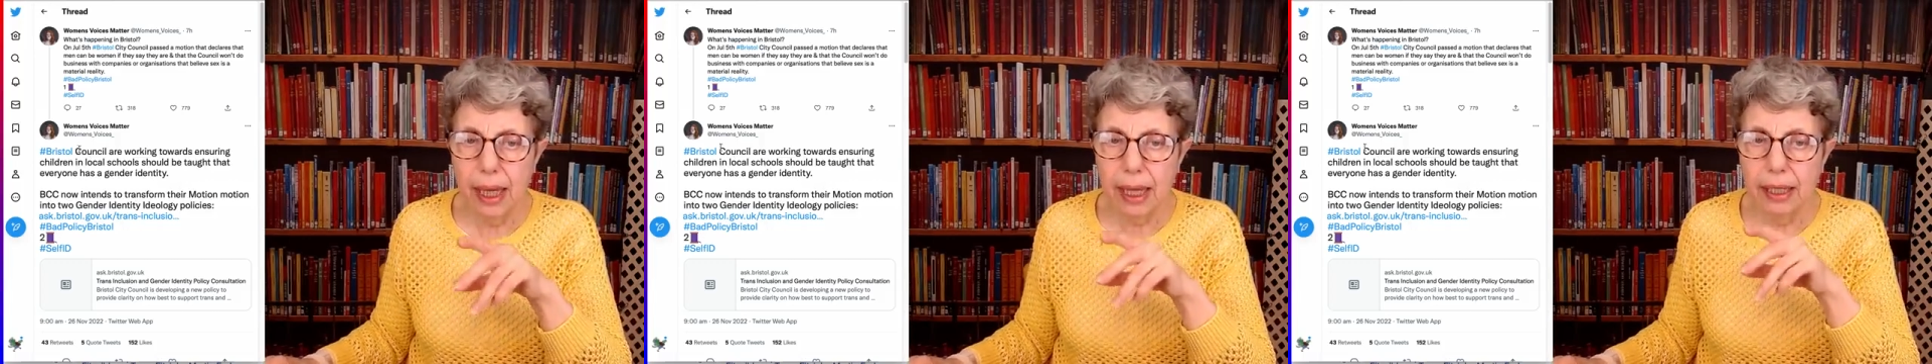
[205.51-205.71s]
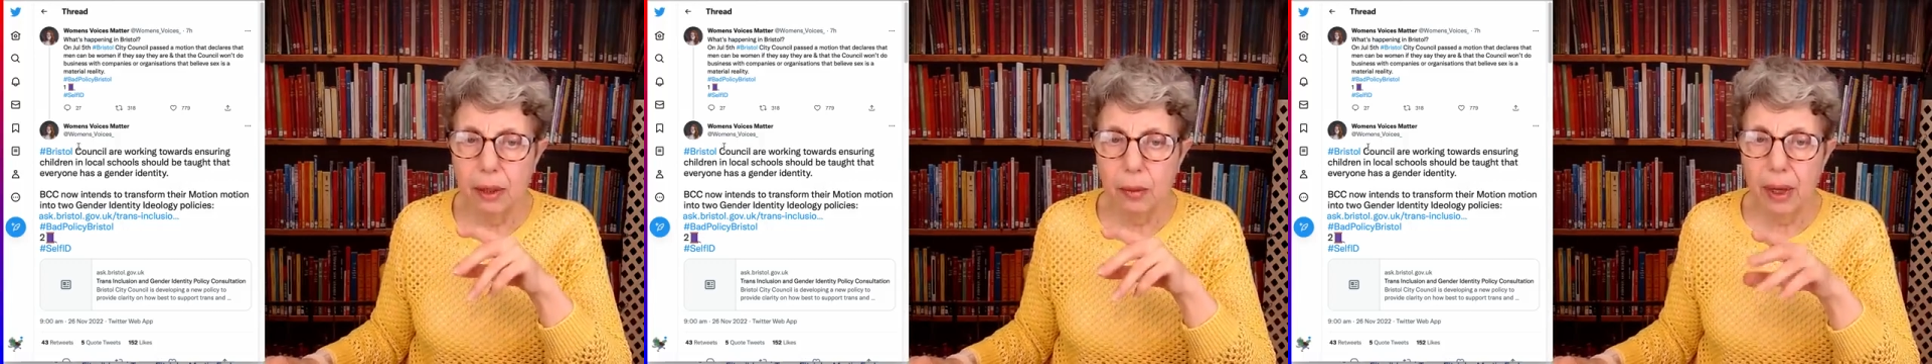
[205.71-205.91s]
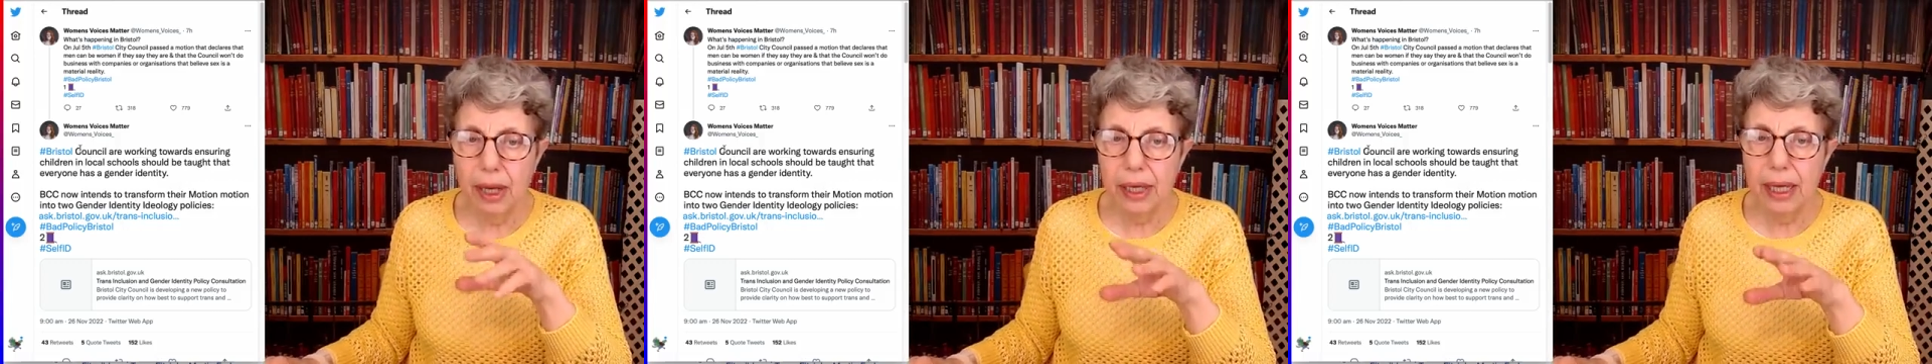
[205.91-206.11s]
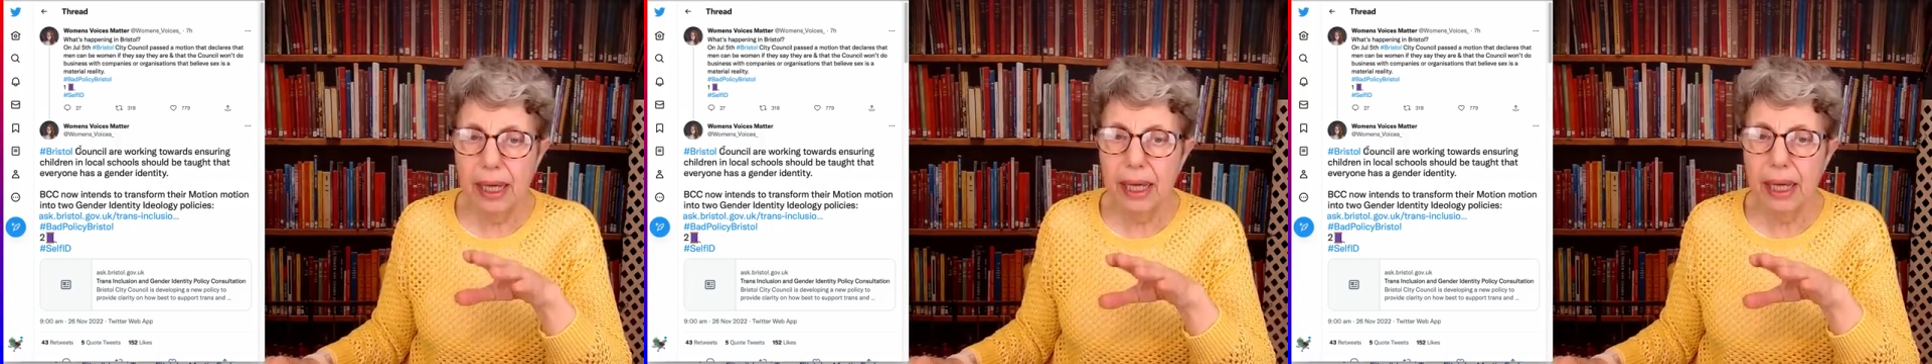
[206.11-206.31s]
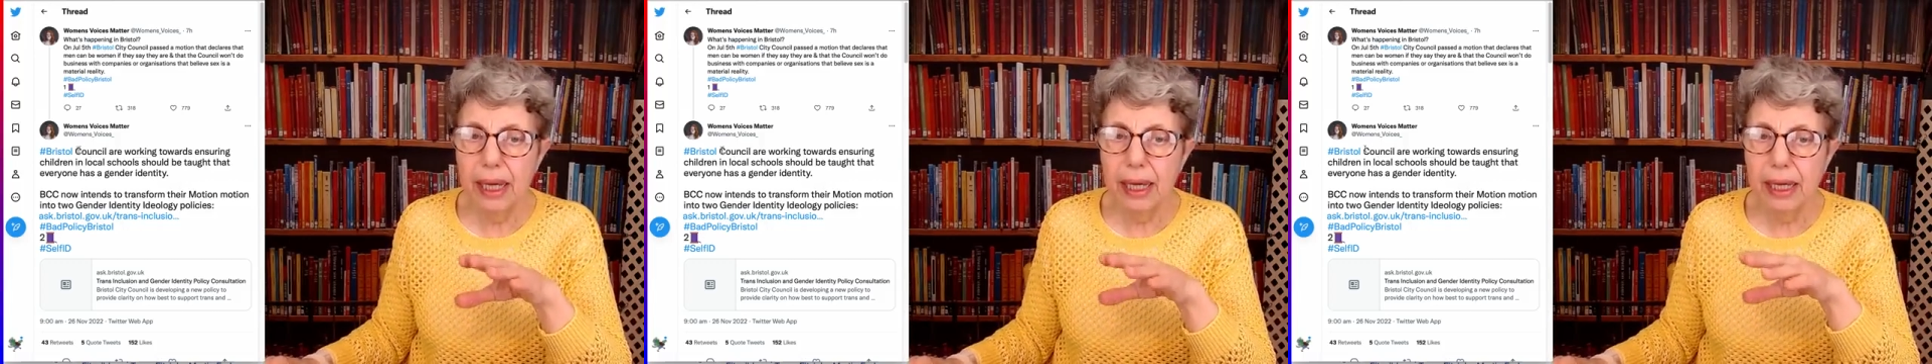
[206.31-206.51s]
Anyway,
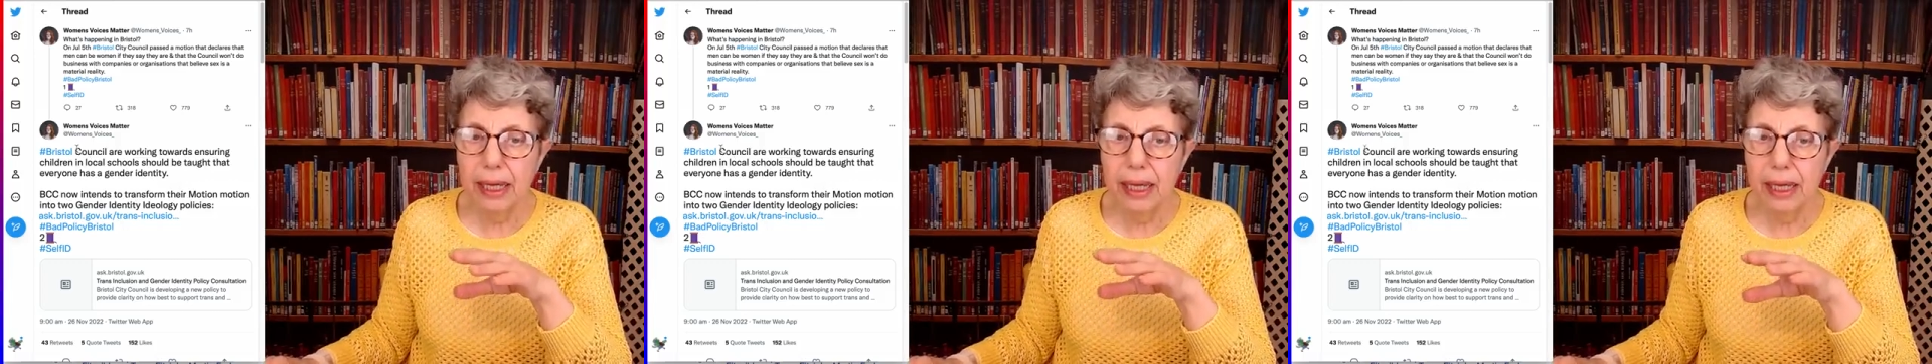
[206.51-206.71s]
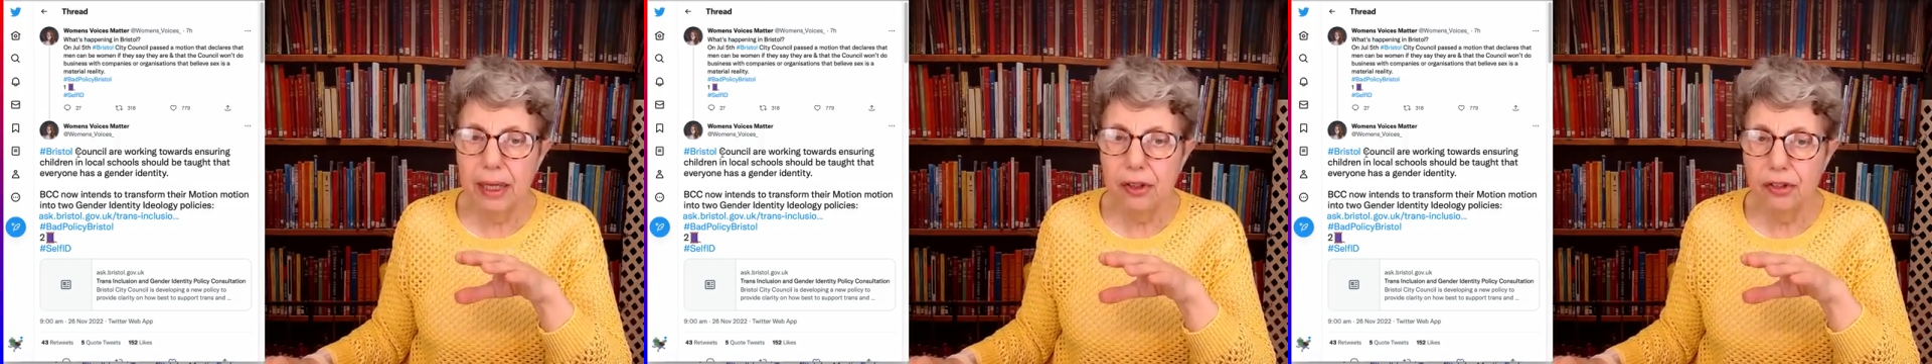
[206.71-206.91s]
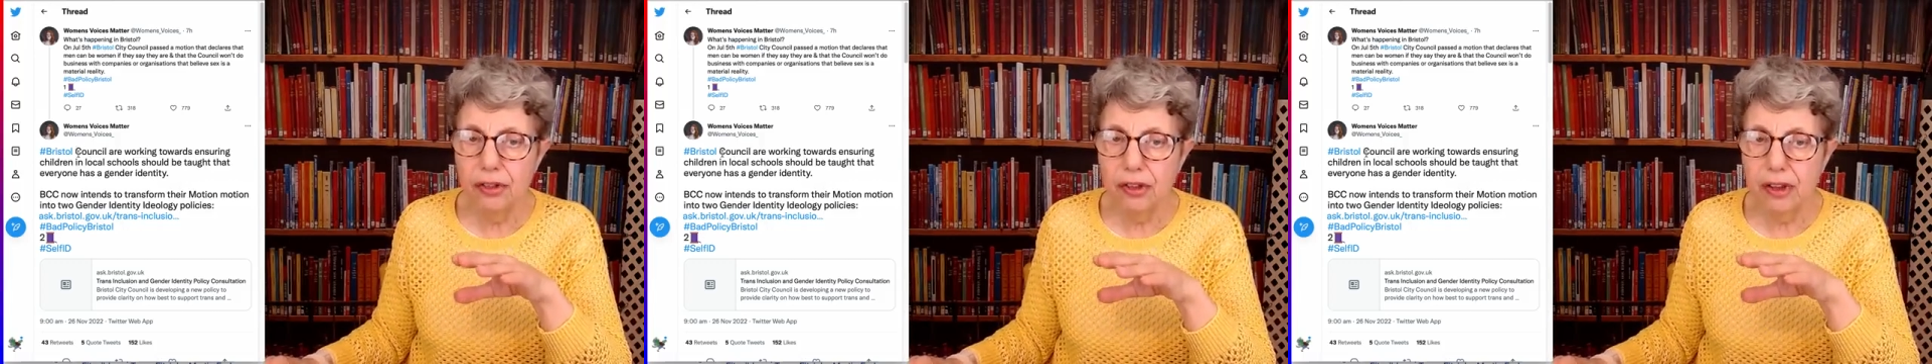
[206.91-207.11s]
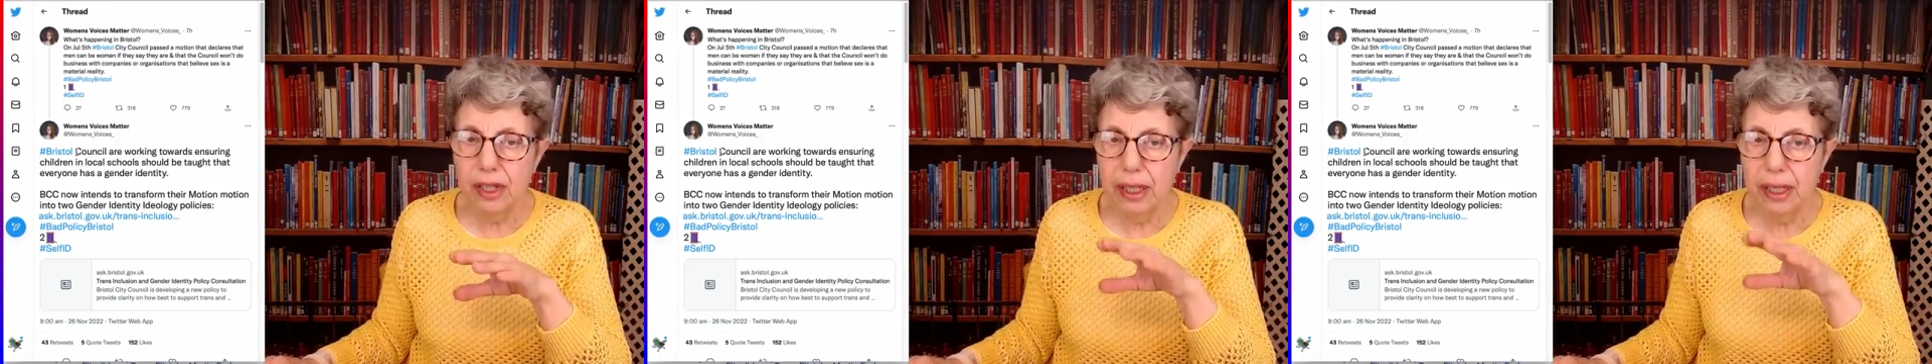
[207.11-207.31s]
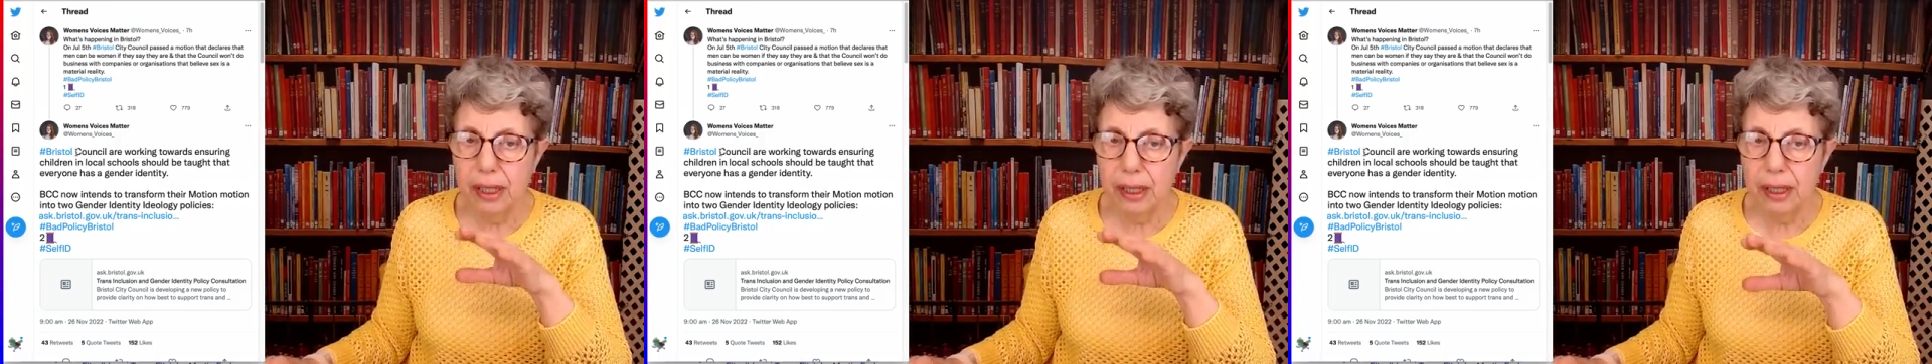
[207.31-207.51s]
here is
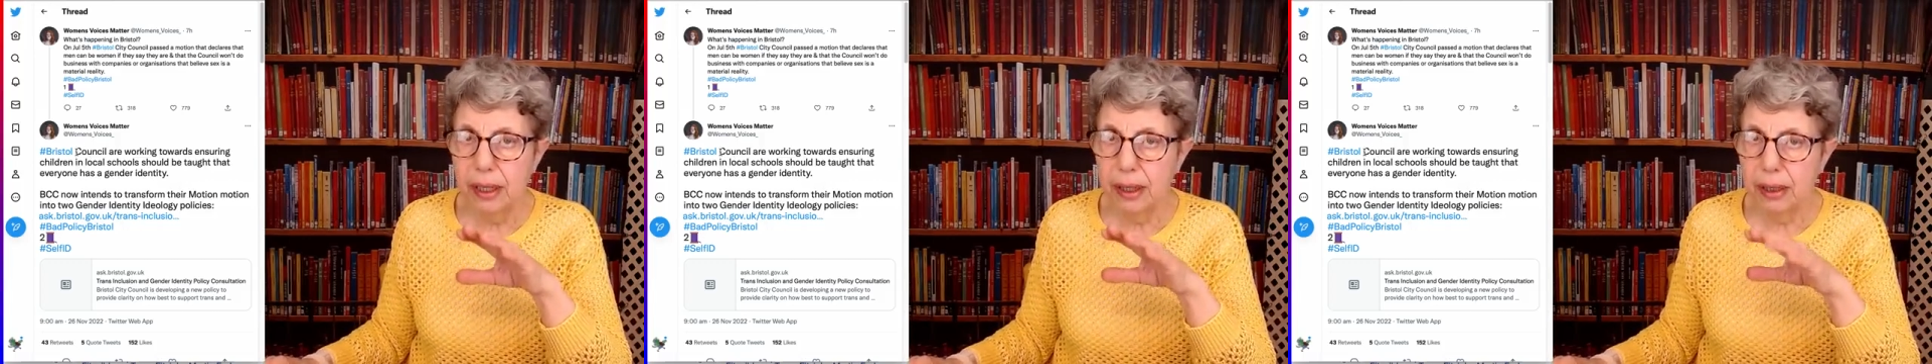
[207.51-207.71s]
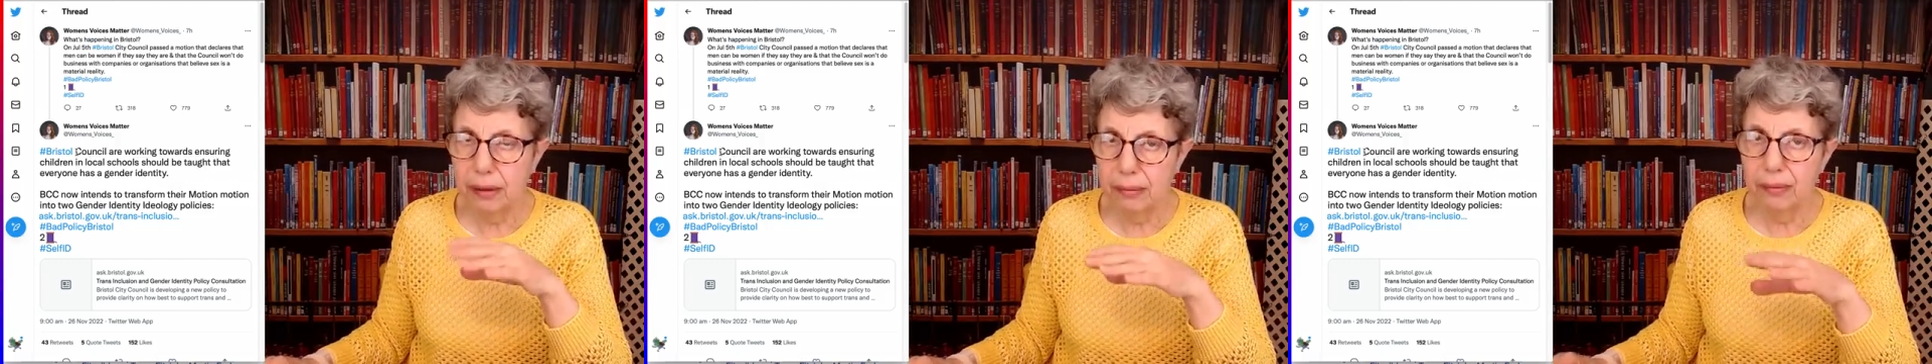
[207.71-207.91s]
the